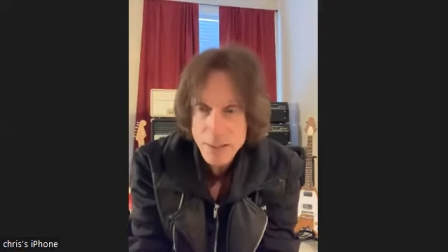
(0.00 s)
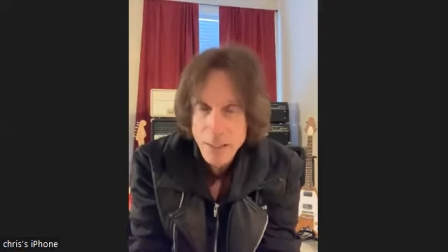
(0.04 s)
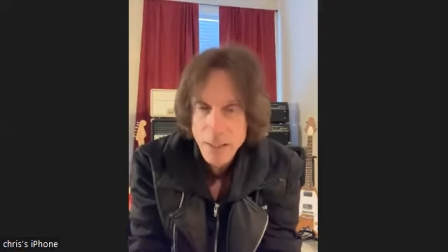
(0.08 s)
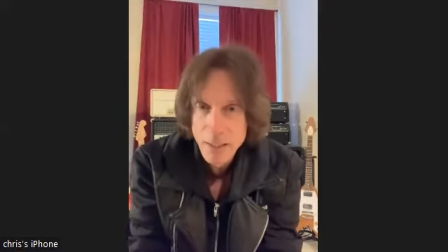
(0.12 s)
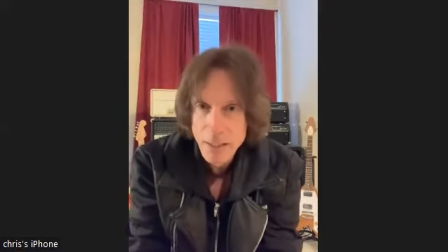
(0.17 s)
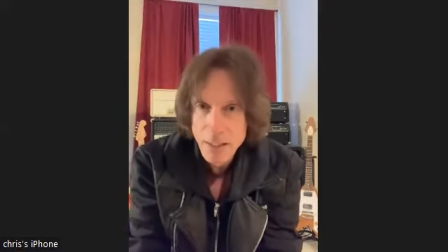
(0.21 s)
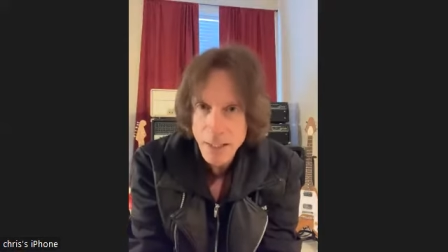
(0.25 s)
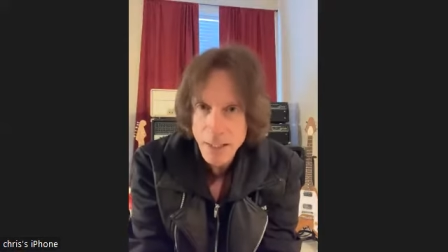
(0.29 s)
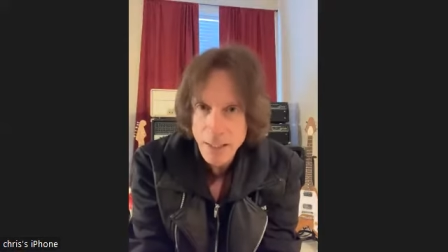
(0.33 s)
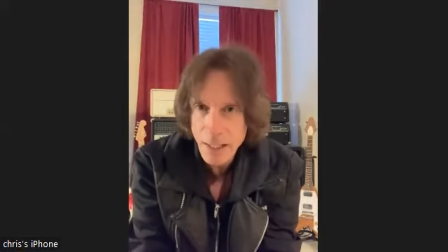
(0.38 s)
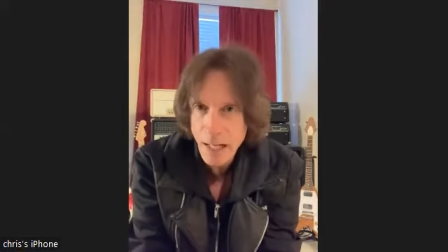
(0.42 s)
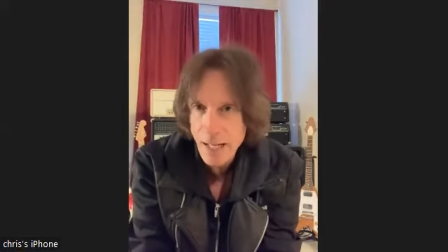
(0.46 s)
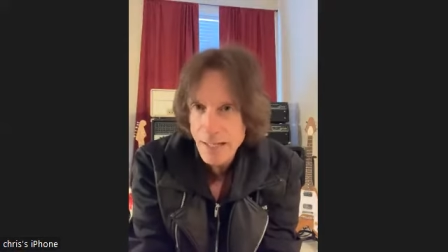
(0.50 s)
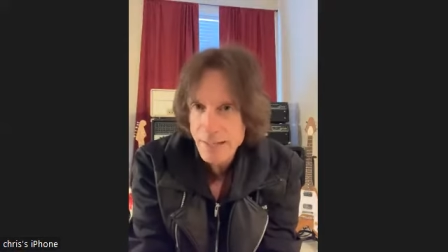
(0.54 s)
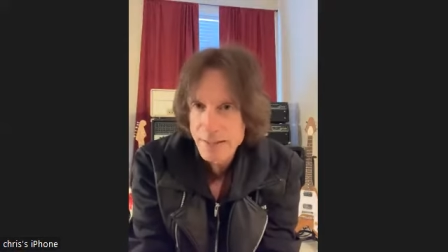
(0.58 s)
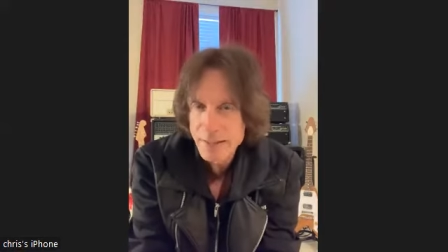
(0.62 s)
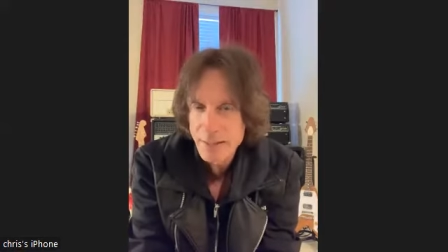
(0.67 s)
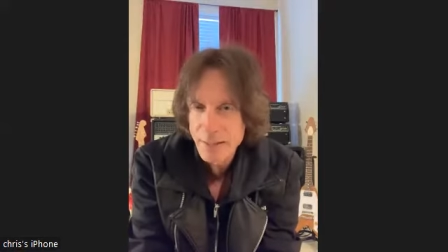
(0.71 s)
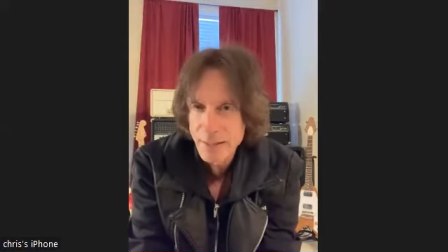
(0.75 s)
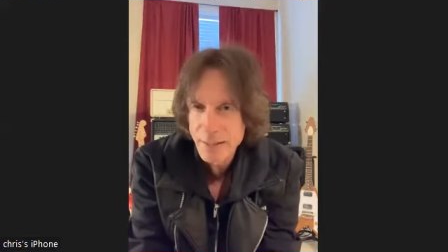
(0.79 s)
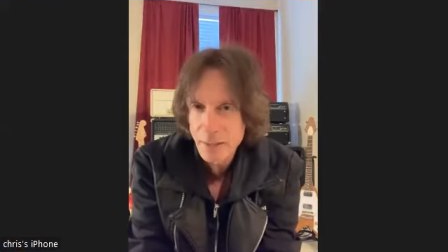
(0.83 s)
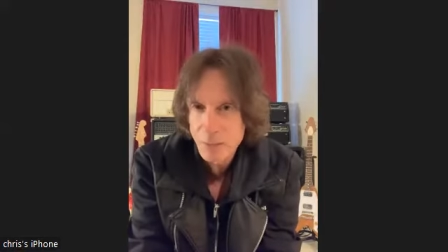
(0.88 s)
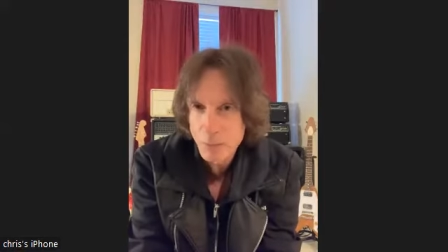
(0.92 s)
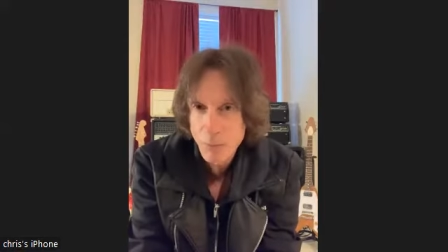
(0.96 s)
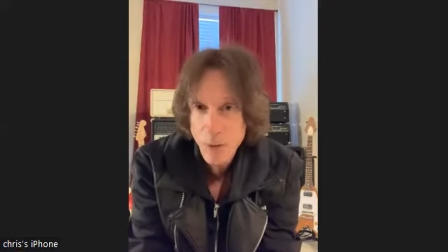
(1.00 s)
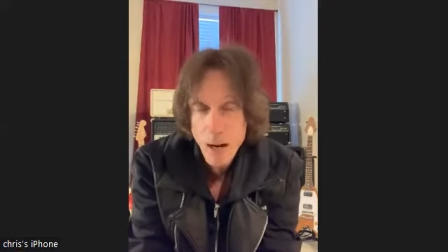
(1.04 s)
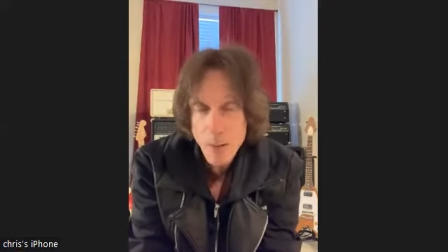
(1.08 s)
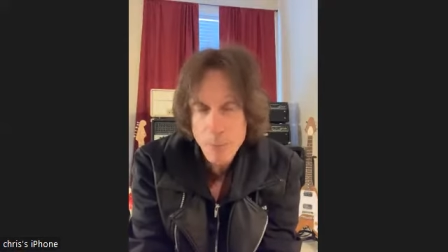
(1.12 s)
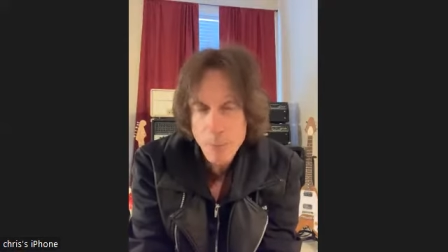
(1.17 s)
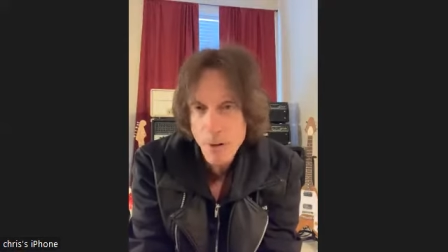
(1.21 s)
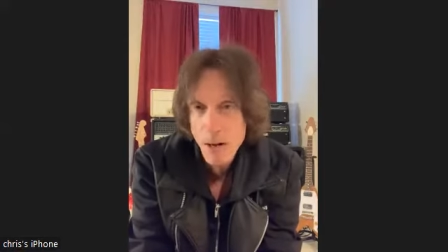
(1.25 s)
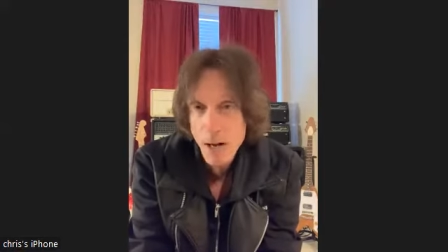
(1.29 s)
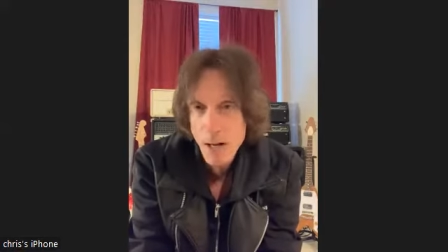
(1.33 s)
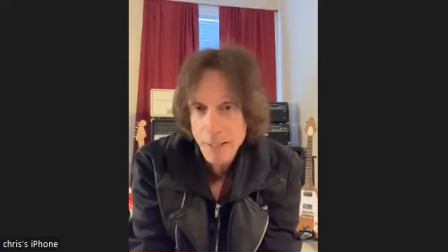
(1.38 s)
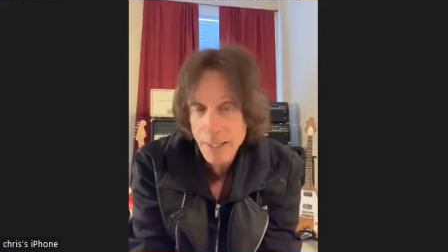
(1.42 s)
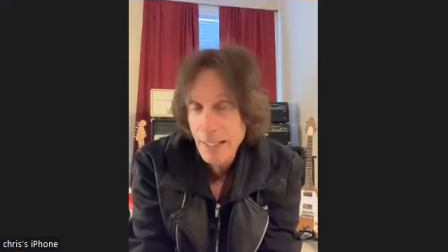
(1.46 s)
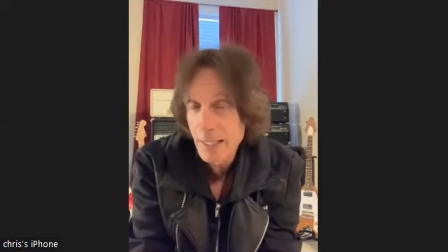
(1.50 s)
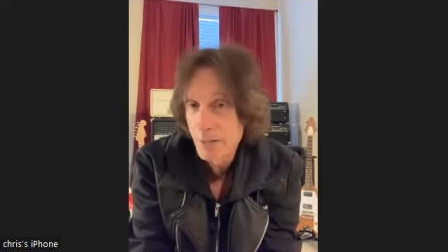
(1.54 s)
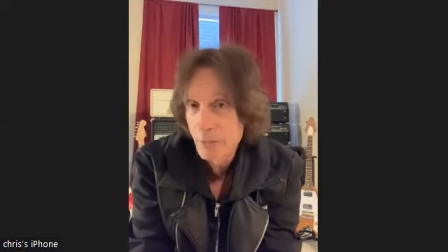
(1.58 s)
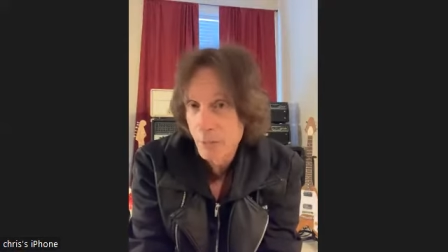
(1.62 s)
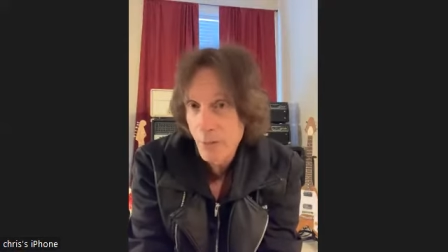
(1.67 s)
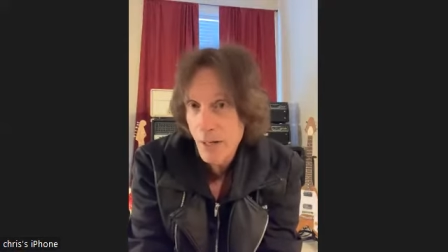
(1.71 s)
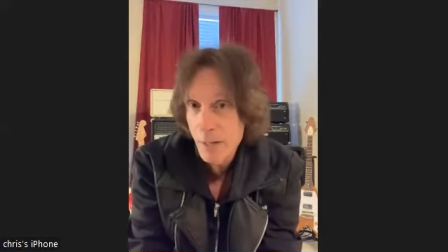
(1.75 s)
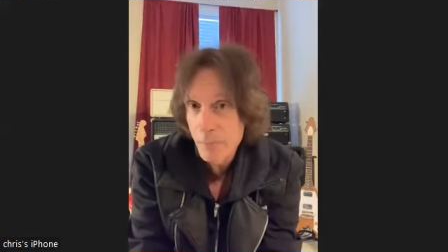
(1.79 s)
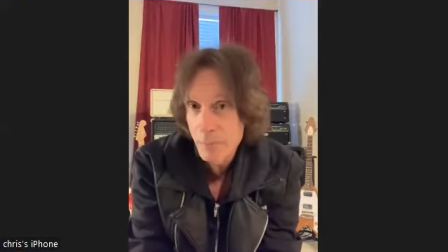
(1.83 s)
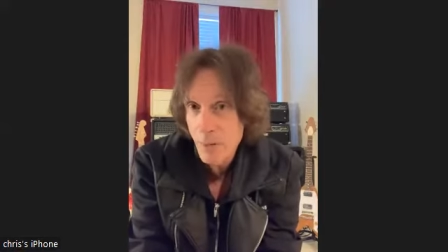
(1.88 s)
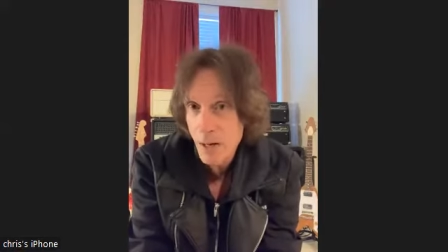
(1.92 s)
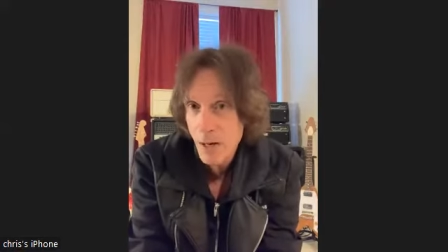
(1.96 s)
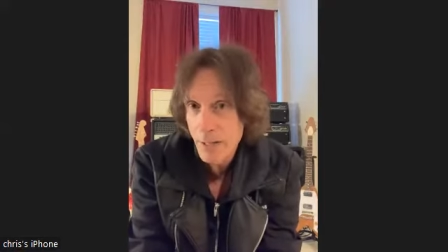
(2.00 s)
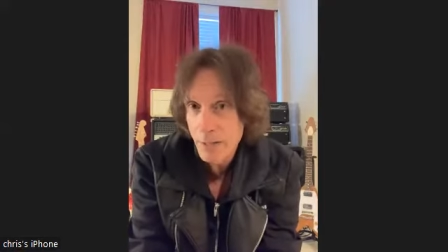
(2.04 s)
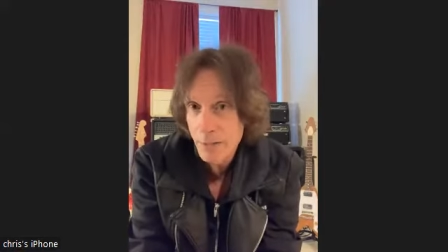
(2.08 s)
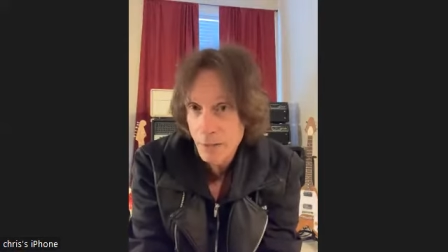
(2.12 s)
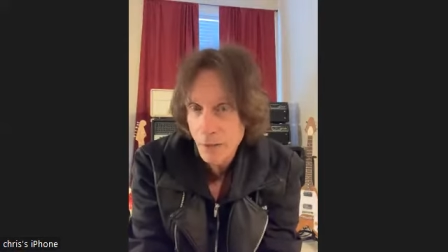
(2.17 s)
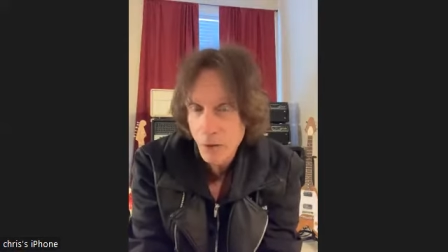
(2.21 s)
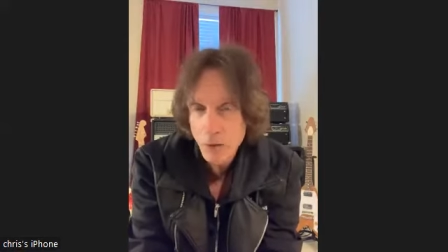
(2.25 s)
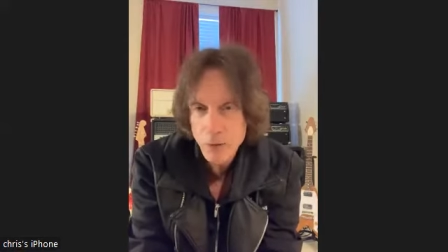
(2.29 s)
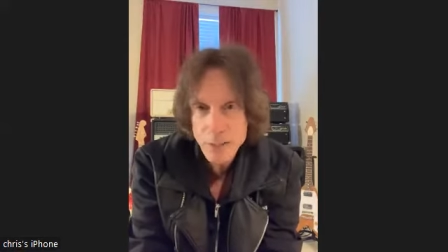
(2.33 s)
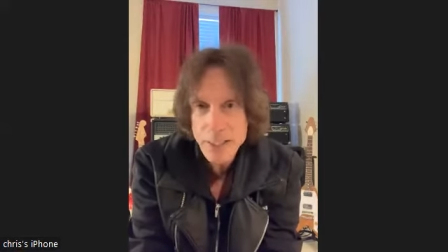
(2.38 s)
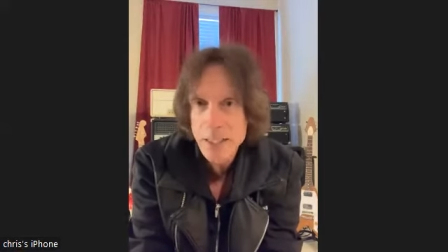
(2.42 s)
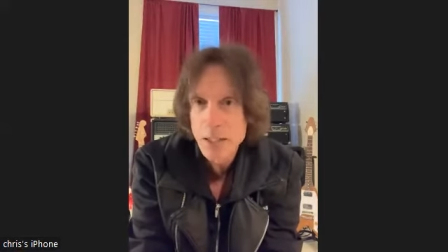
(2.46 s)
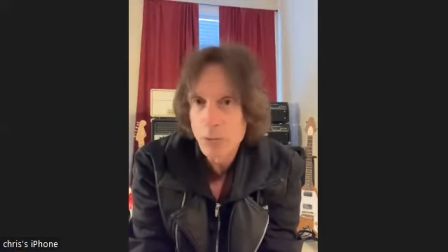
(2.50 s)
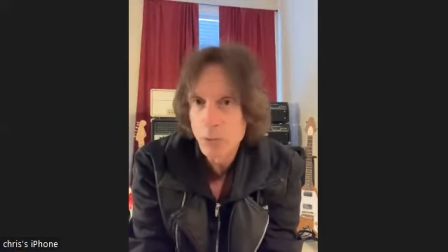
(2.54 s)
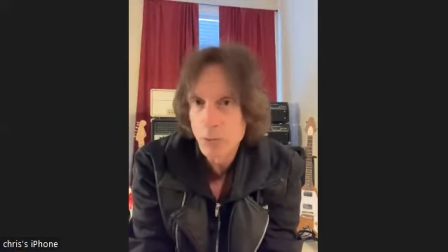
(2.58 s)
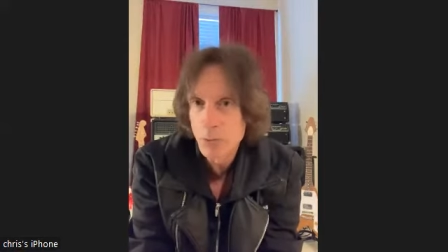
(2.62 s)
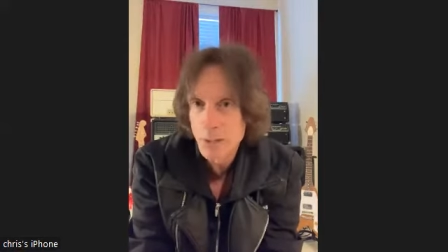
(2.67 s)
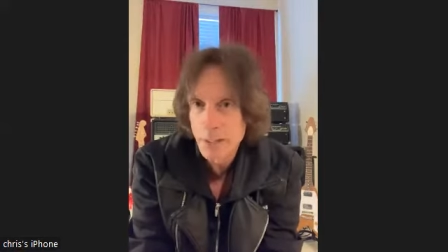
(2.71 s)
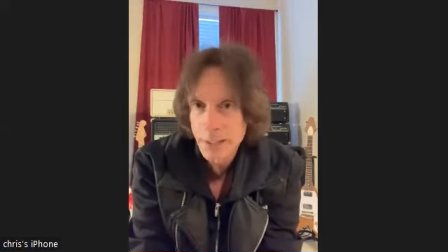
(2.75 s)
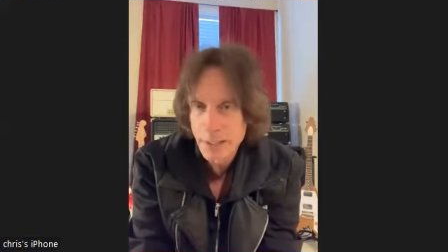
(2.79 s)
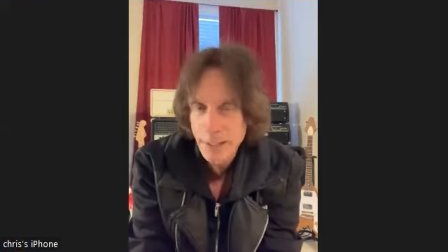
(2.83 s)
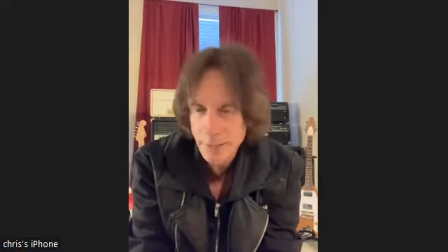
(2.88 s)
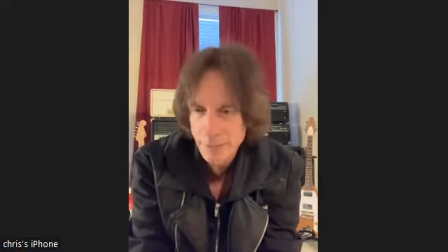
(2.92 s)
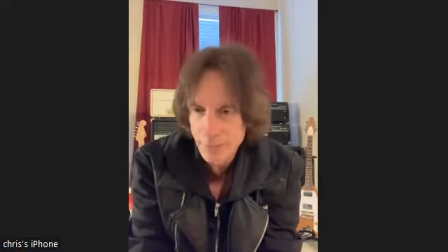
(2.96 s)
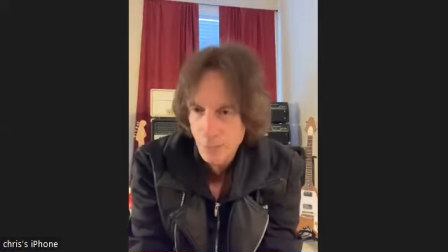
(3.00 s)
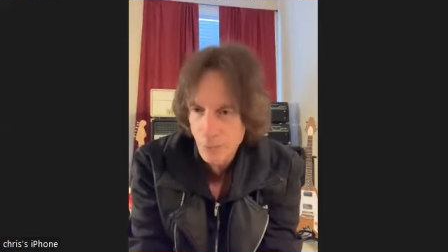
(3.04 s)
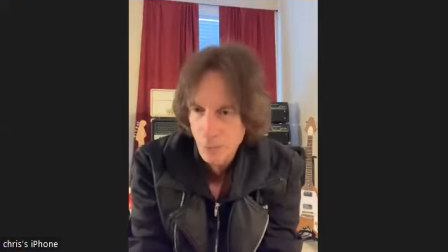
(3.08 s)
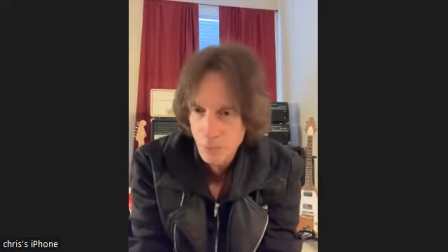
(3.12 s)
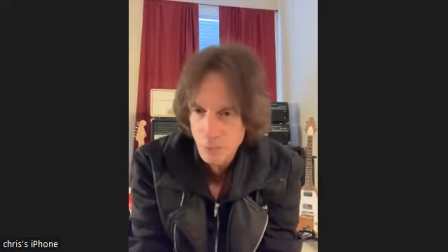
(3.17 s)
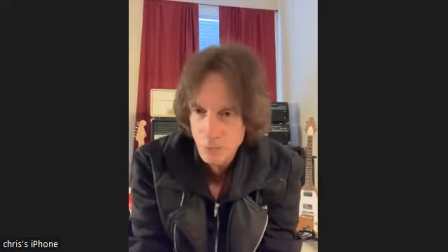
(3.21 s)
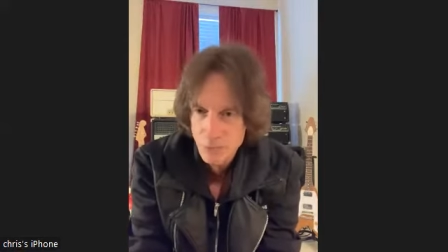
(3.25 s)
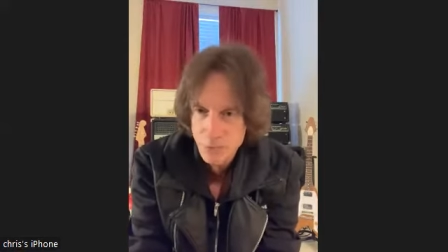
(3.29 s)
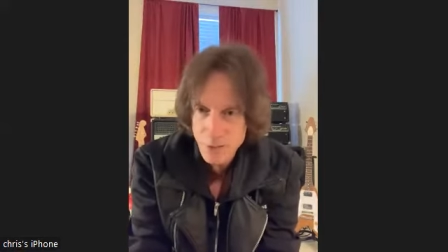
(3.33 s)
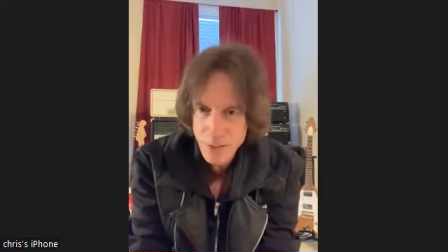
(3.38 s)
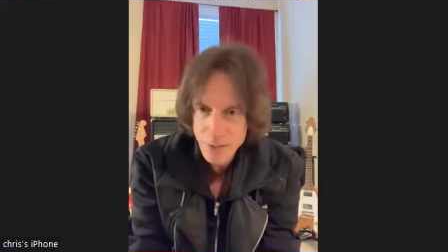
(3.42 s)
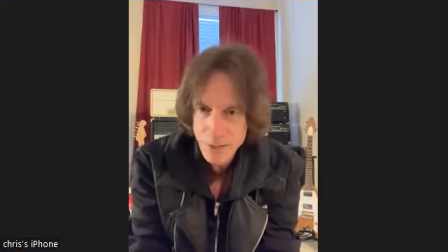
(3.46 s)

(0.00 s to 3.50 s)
And I think Rob Rock and Graham Bonnet are equally in those